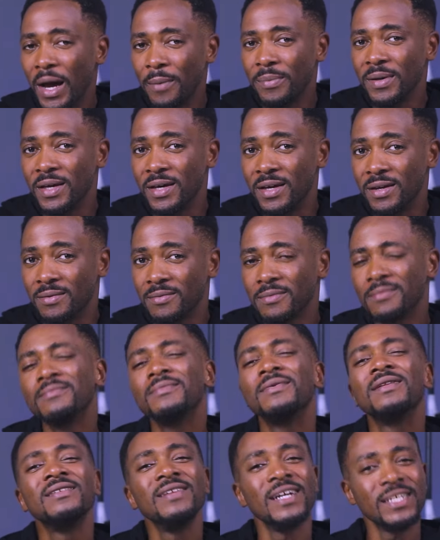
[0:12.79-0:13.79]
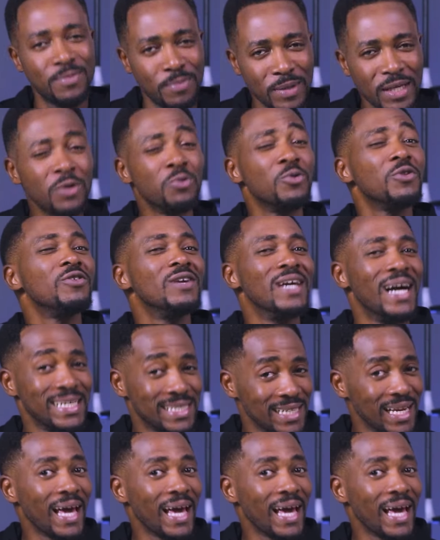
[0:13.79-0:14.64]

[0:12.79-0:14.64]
I begin? Let's begin with you guys